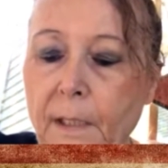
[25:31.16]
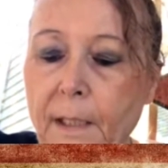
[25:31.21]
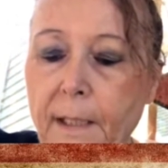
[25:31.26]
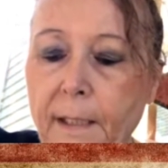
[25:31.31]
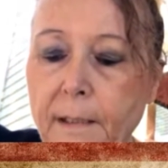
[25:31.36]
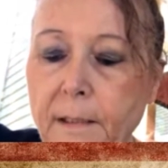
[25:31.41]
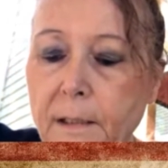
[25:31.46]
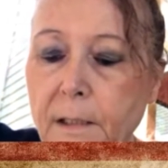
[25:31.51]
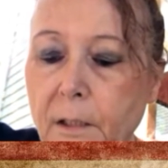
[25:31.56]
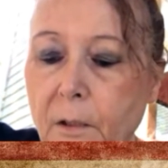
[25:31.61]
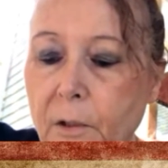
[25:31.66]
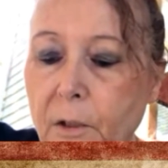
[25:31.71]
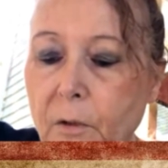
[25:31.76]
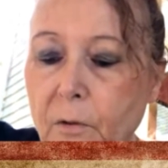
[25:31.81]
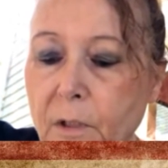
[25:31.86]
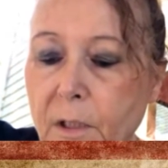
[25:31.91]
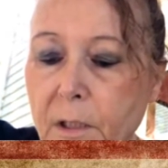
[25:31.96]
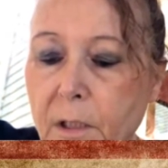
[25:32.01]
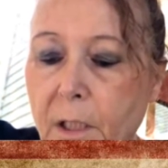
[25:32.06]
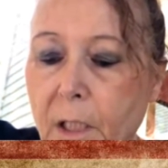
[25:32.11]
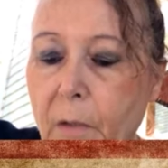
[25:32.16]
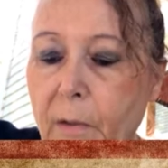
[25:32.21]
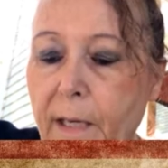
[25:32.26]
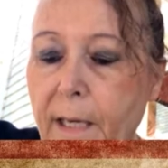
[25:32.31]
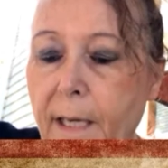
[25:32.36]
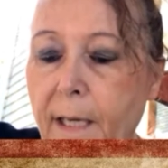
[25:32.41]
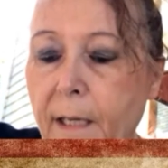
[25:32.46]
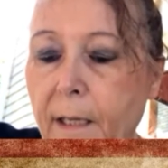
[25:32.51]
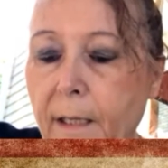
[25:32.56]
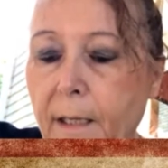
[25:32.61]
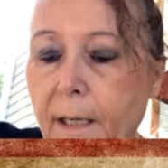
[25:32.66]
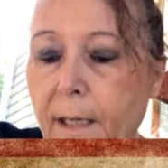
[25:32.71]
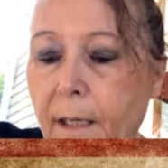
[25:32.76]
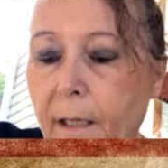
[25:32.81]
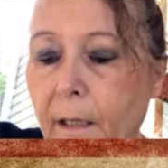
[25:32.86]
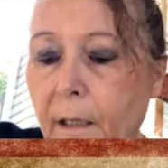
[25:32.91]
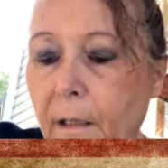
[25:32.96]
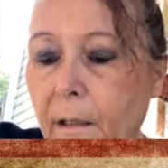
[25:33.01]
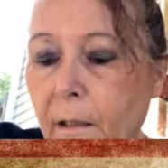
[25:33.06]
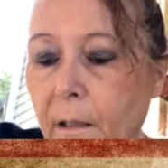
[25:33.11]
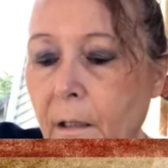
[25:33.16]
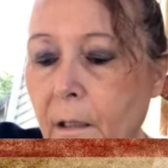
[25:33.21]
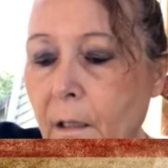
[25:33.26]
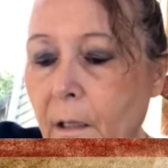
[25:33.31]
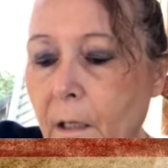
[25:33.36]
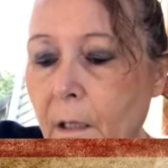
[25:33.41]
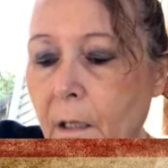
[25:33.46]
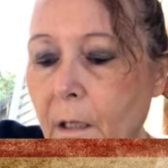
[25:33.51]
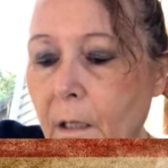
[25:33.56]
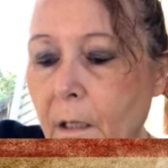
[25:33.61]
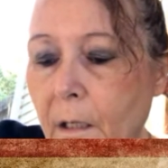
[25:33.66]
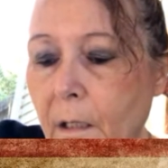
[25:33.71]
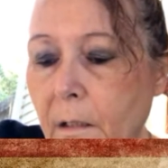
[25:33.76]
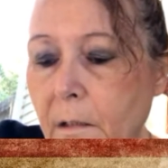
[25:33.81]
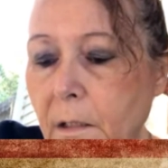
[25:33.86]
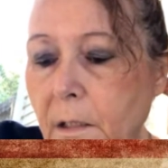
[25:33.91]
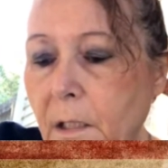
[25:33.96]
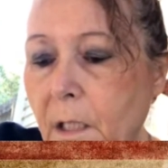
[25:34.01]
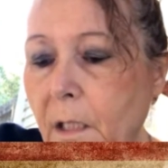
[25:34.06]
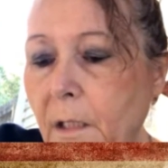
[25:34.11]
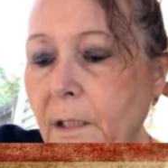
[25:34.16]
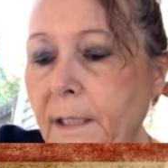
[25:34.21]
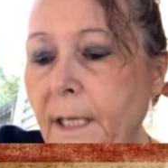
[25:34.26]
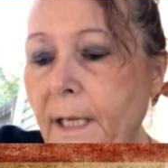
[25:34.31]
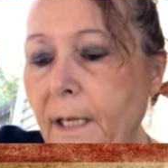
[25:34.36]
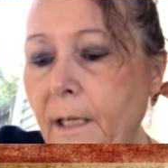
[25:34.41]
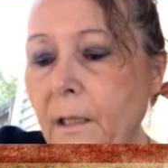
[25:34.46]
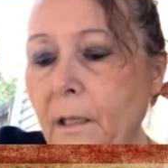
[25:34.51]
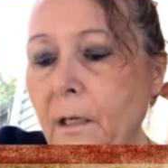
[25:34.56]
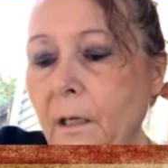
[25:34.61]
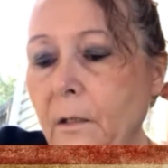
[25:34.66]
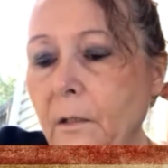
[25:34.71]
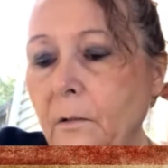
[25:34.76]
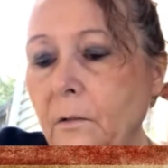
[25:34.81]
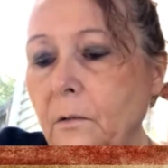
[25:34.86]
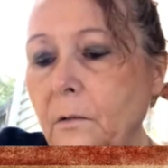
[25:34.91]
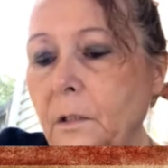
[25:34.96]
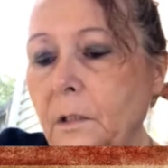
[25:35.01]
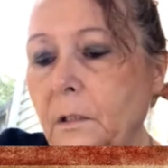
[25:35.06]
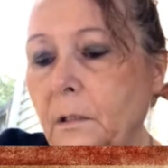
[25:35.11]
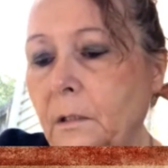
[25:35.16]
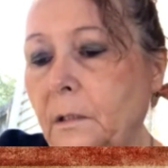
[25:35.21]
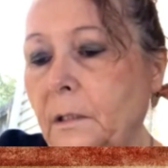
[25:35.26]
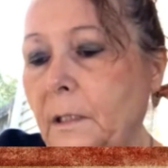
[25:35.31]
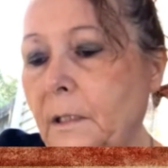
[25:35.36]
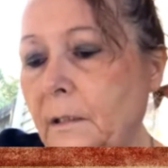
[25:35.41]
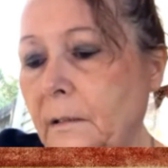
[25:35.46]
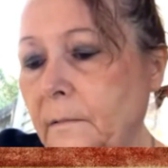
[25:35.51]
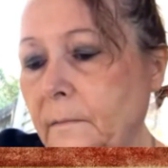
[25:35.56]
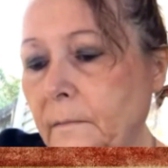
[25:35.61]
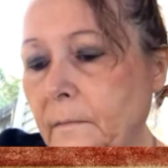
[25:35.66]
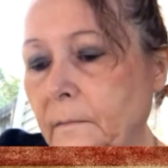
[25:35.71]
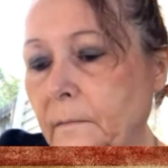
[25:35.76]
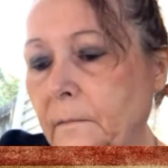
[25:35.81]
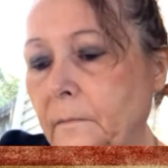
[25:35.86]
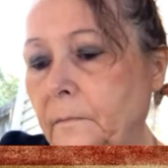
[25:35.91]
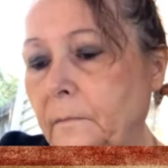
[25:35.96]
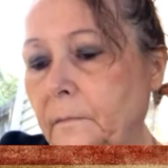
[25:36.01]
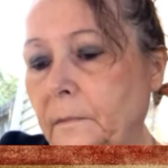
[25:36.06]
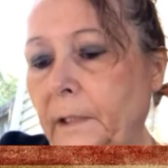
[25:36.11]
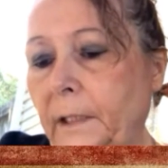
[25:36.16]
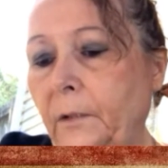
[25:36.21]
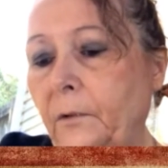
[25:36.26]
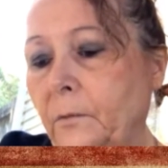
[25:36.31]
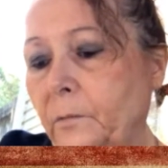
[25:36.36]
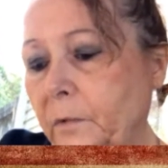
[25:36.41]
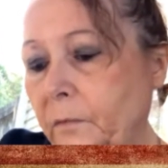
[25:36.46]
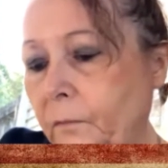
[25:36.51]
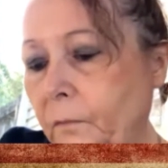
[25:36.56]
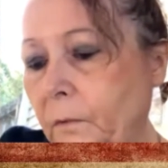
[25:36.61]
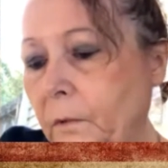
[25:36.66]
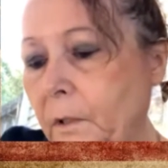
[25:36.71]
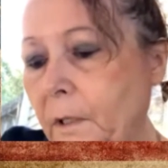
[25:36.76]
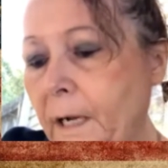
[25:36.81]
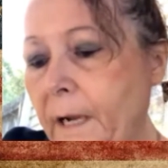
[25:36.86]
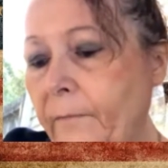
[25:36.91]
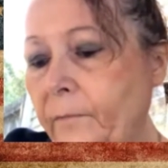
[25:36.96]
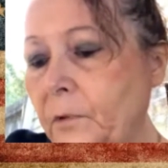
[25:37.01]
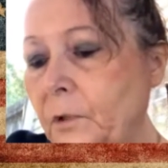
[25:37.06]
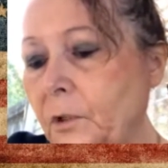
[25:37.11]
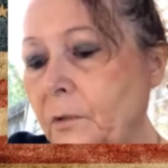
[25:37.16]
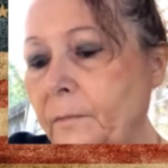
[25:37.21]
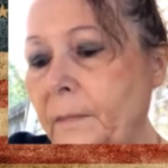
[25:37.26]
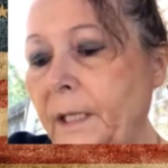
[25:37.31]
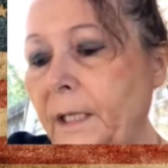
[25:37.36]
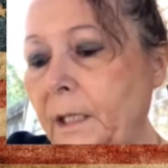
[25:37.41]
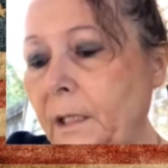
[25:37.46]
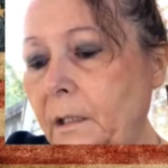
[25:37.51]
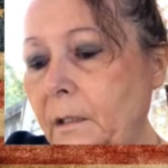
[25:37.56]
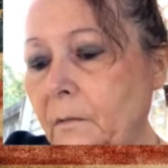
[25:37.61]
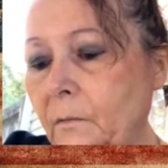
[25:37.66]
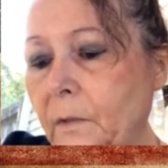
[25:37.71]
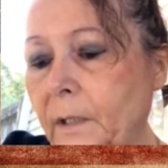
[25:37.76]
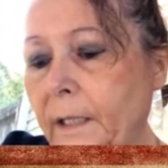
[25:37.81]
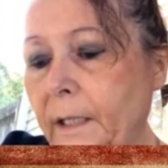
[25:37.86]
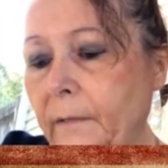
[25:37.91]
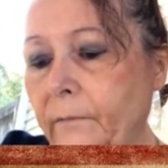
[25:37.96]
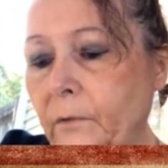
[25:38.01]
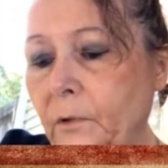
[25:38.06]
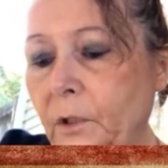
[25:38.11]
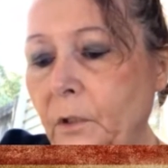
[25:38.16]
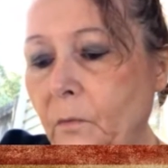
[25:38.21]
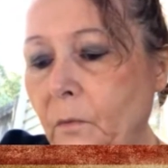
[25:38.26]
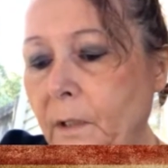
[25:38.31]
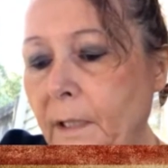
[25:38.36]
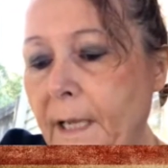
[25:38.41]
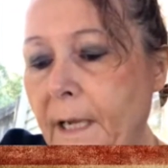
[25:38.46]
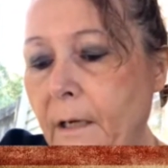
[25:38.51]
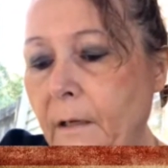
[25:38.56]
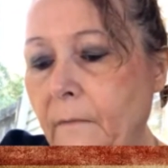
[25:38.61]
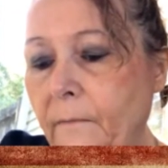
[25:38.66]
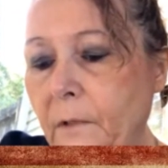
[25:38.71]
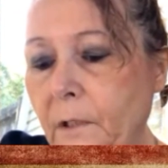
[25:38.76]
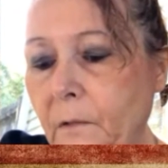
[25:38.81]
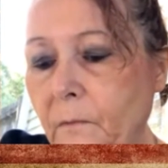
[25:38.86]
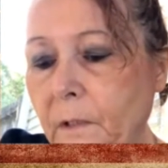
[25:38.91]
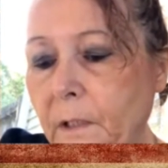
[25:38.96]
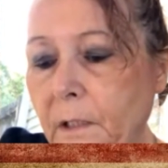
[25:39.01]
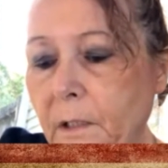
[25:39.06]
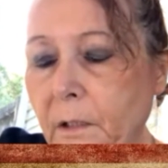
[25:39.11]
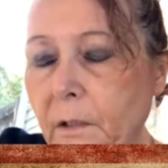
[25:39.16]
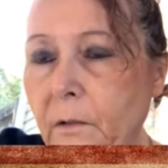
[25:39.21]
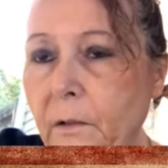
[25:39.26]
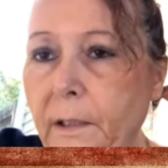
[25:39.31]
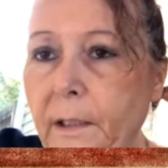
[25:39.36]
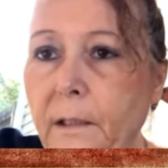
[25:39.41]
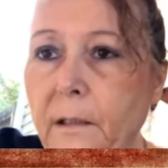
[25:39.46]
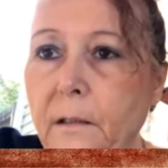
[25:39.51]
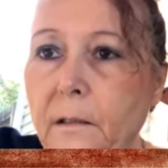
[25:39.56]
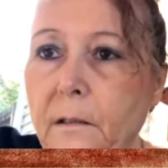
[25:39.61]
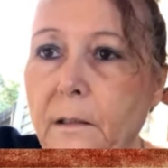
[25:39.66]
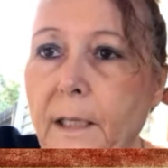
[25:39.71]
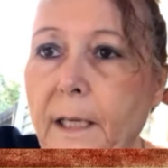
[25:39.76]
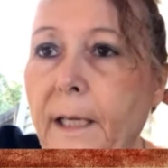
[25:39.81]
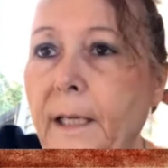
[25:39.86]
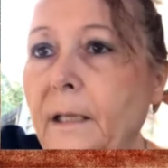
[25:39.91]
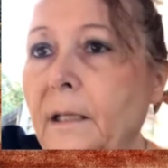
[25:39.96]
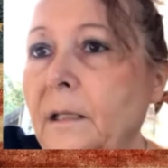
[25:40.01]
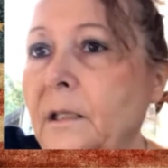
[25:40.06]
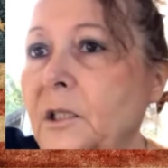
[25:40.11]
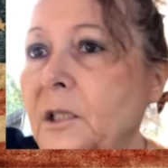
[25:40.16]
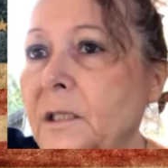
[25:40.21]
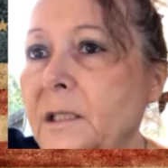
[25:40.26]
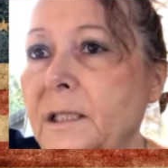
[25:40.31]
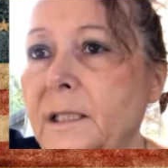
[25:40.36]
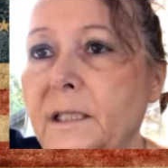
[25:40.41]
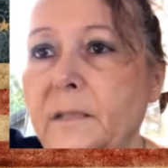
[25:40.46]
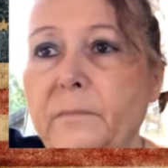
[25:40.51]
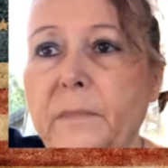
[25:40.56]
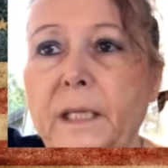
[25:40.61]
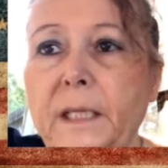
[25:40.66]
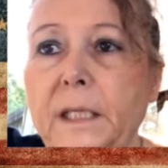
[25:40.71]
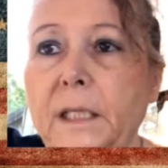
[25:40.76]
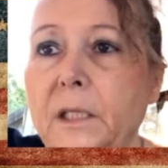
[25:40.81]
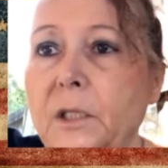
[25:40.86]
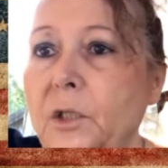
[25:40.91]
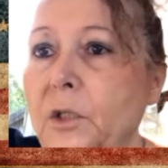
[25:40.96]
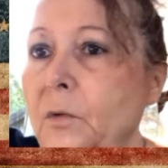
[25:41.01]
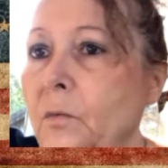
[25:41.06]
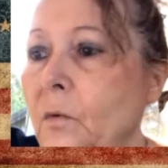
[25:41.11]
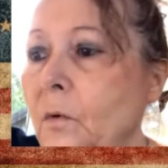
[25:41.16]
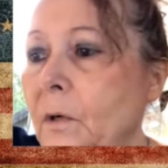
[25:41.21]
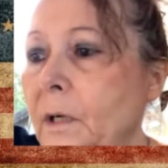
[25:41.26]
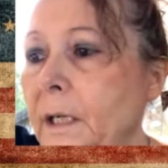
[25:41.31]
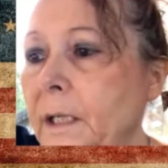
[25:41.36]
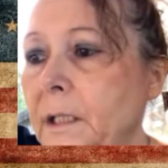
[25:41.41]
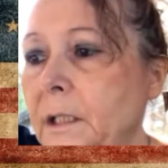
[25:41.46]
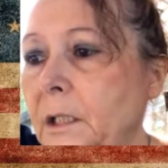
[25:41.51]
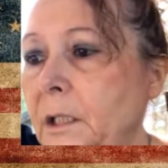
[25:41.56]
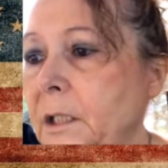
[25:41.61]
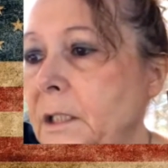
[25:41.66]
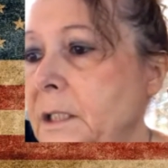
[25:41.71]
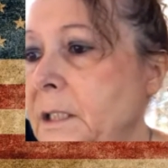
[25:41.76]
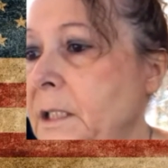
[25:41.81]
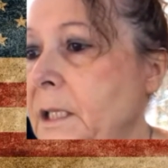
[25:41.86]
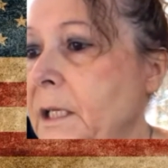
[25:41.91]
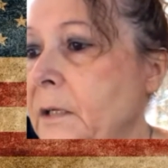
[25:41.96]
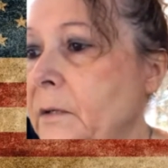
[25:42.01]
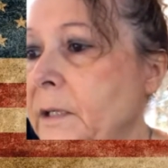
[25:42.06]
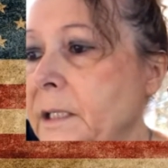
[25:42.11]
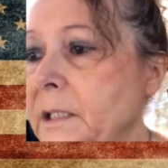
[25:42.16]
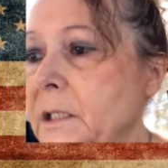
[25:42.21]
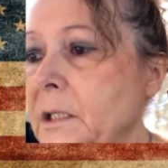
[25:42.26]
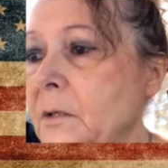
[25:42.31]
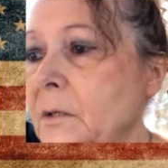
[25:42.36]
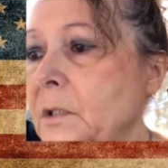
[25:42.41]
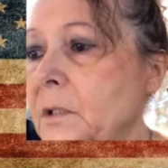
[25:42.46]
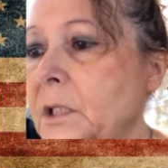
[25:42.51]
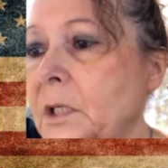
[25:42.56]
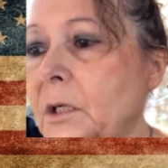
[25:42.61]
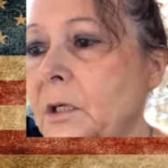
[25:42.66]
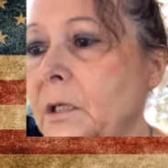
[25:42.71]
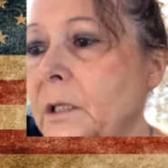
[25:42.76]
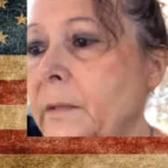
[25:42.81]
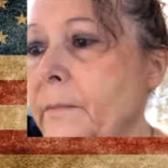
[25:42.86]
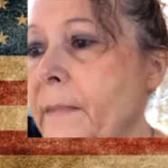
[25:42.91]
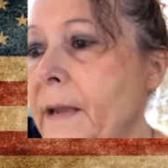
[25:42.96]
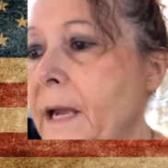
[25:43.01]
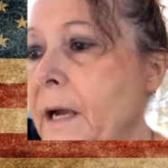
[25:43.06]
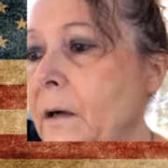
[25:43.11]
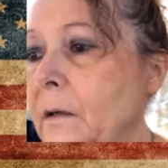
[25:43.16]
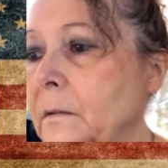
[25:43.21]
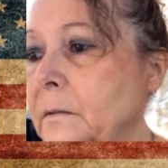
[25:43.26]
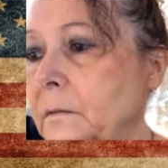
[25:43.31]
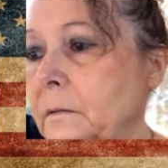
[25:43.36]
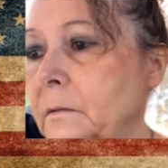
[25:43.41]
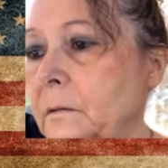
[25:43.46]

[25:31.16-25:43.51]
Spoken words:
And so you'll just go ahead and saute those either before or after your meat, whatever you want, however you want to do it. And just as many as you want. There is no certain amount.